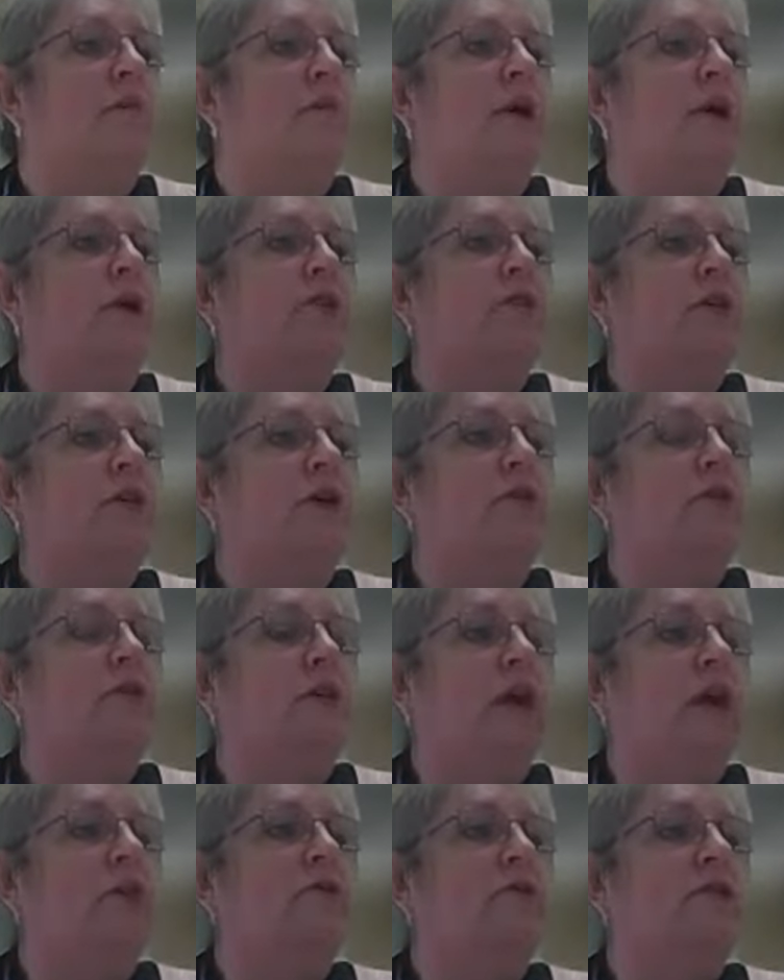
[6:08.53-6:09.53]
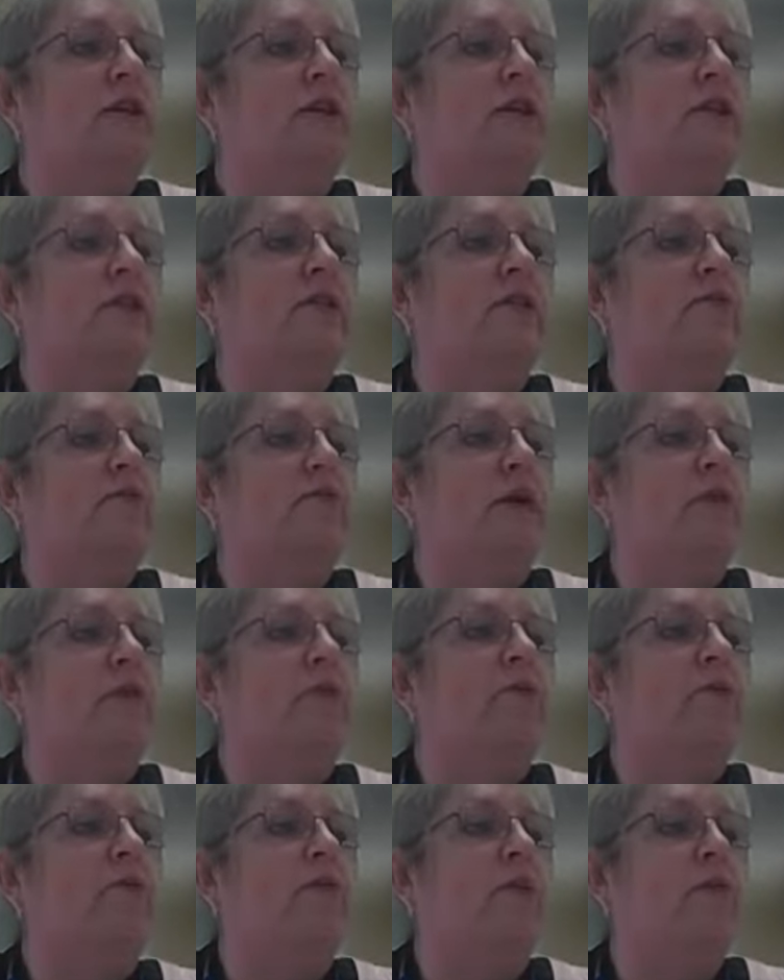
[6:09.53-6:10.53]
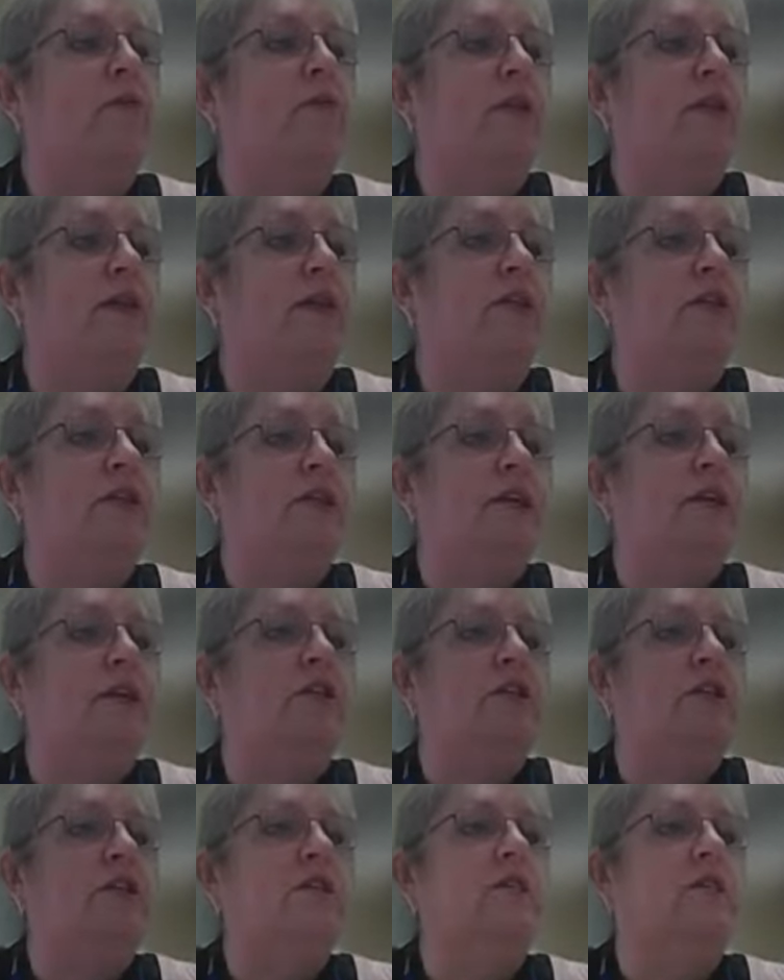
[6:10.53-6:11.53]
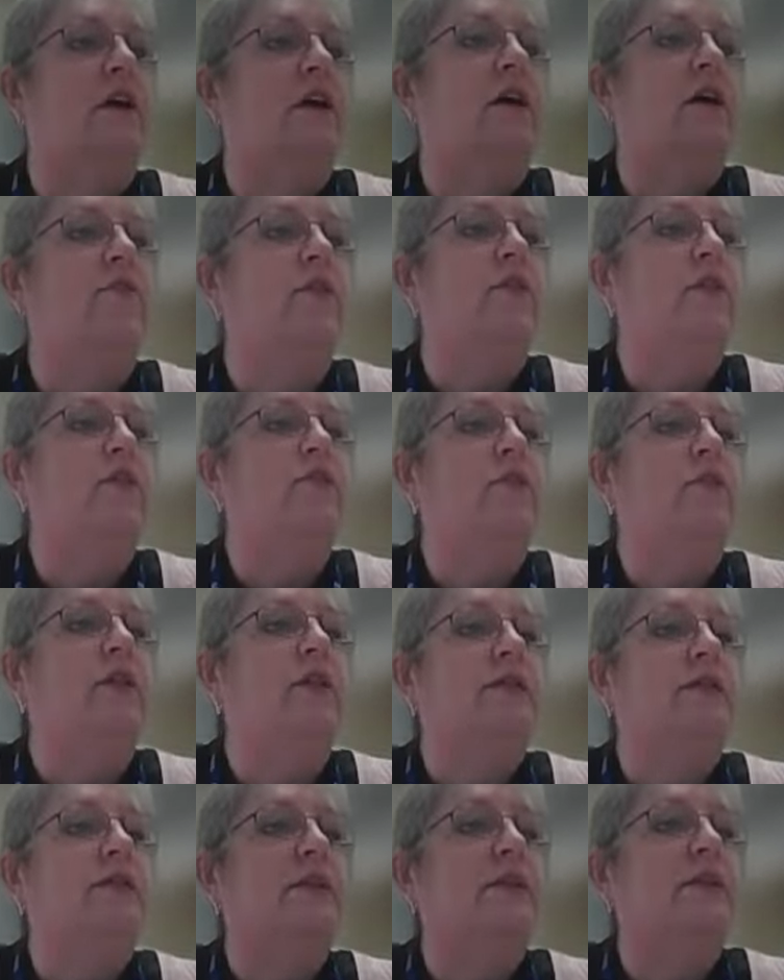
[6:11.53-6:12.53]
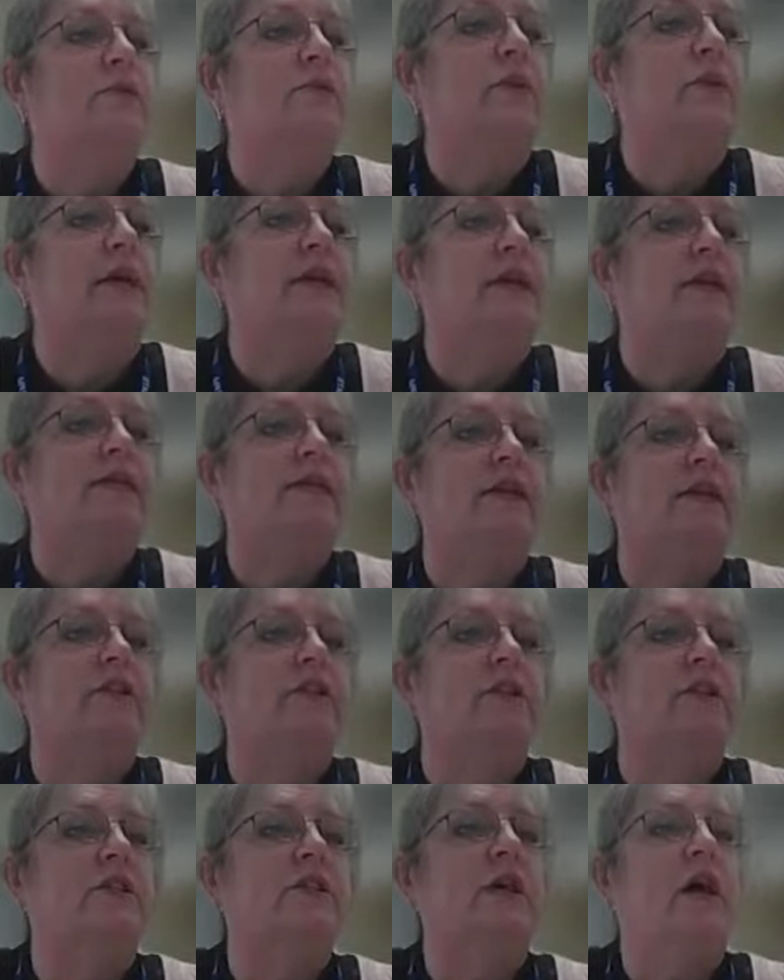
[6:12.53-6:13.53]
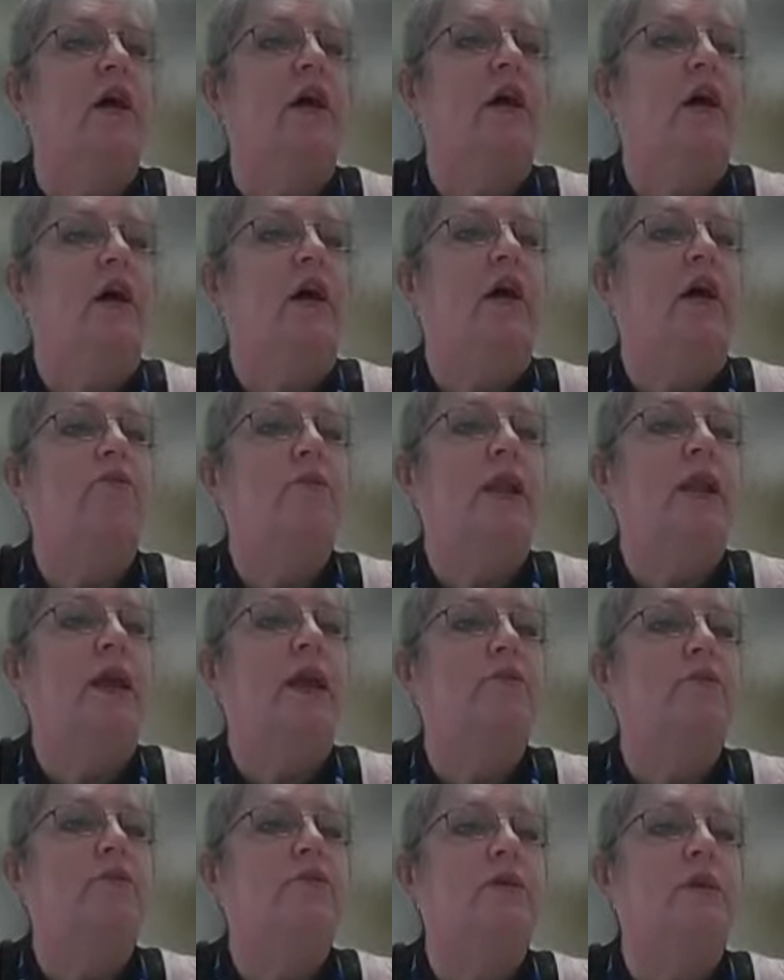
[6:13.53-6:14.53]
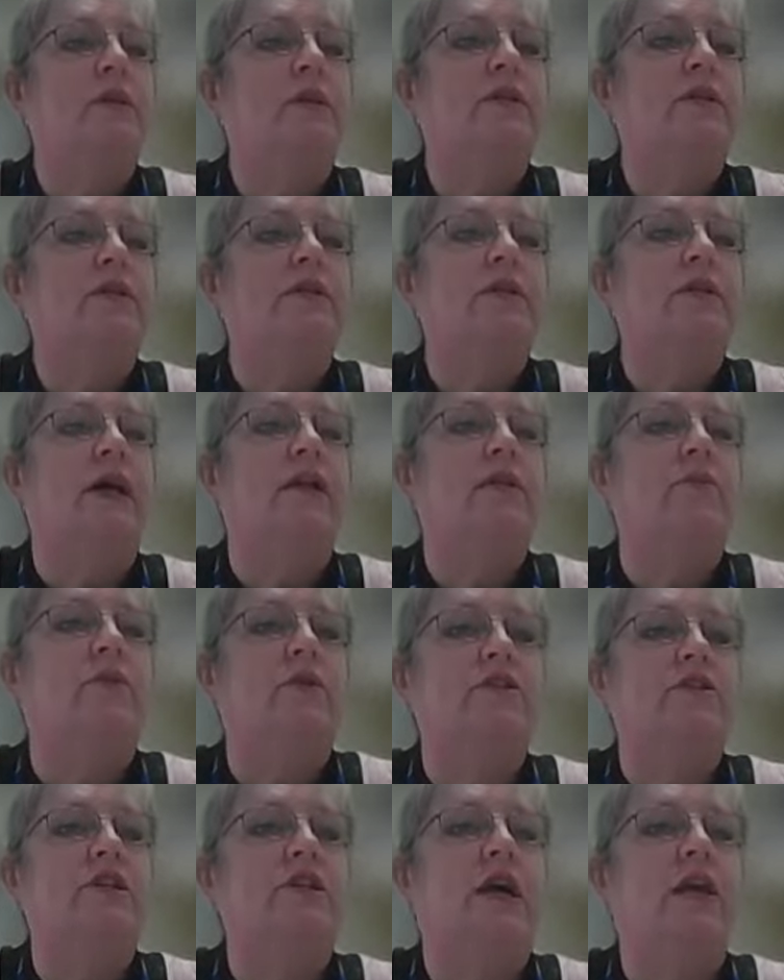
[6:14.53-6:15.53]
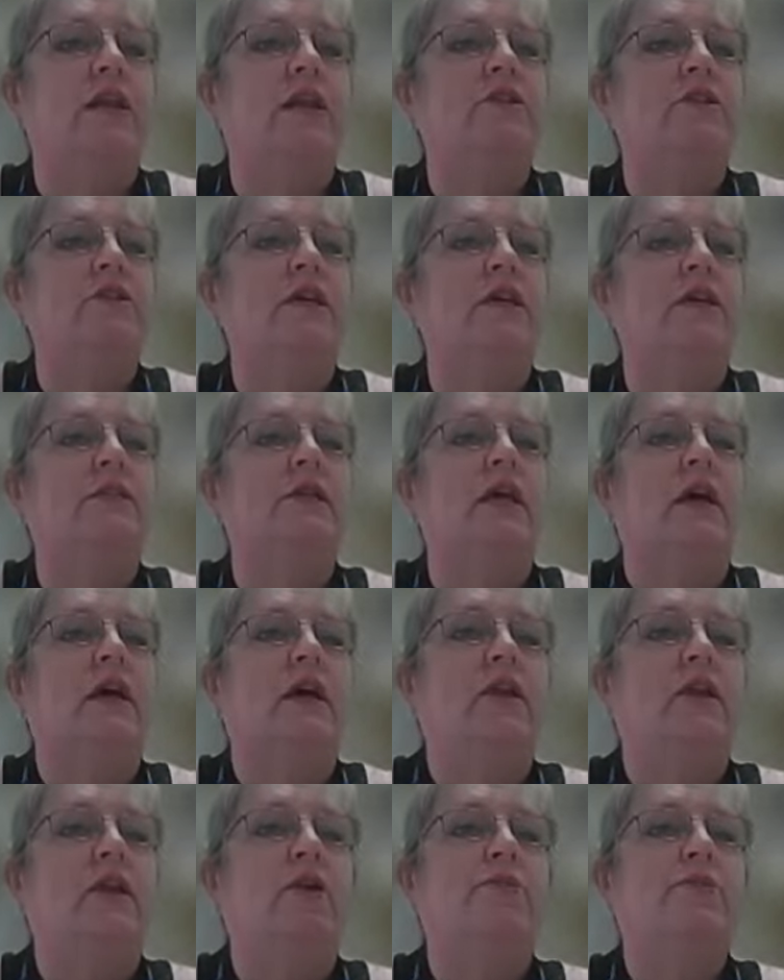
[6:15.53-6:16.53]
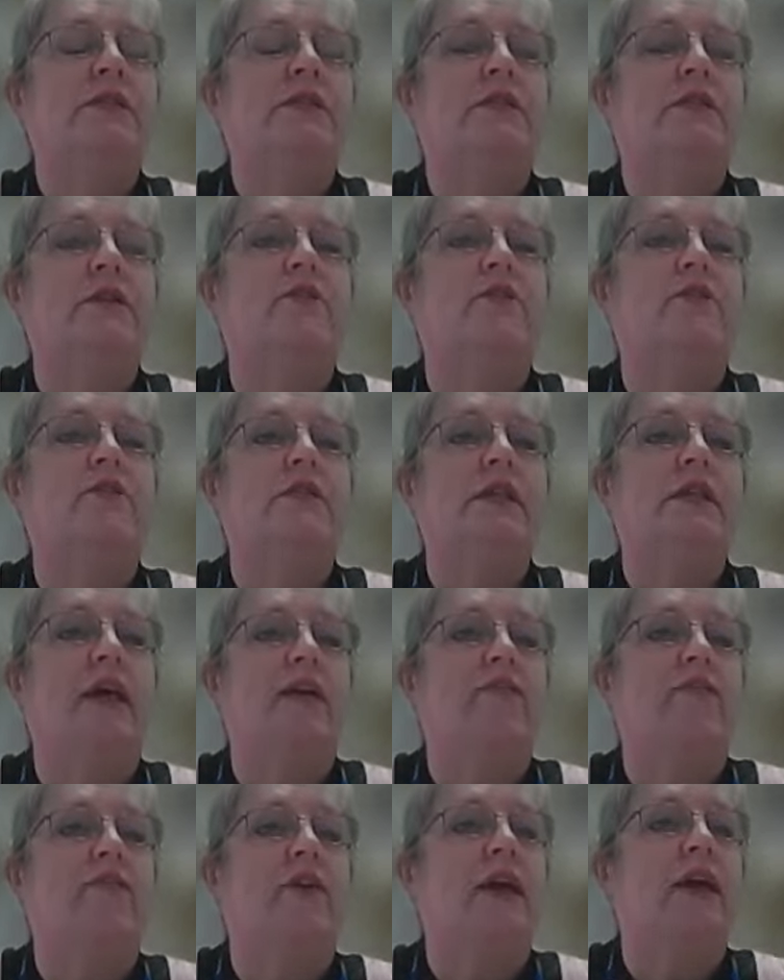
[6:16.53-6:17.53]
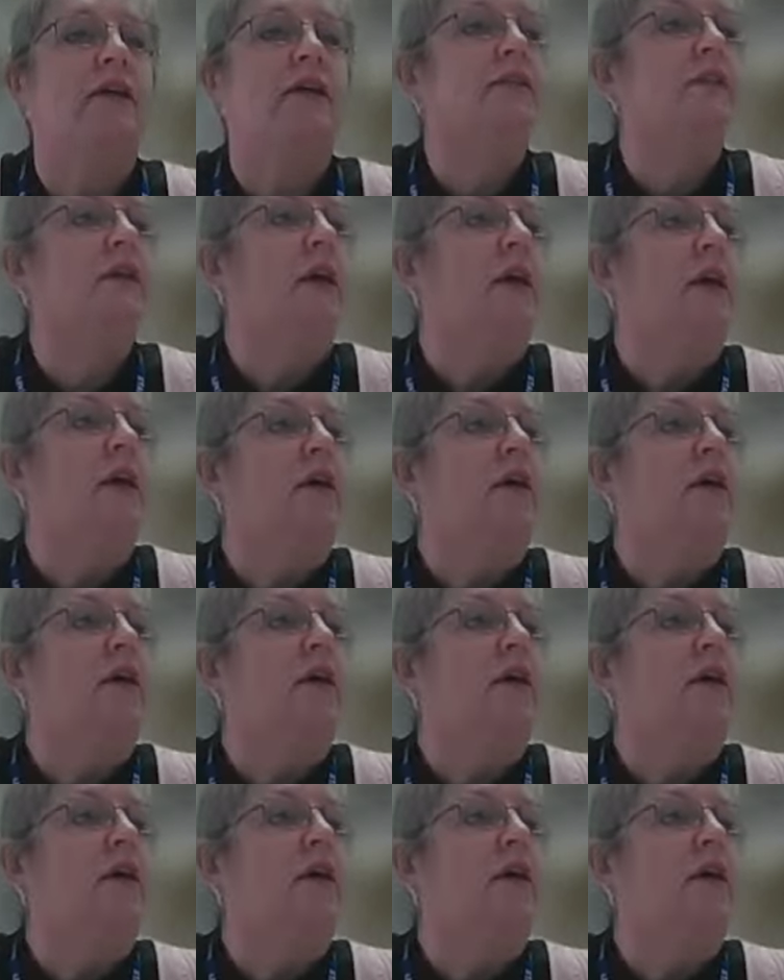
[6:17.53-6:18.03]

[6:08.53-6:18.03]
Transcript: Both coaches have been from within the teaching staff, and through their 6 weekly sessions, I've been able to understand what challenges and obstacles they face.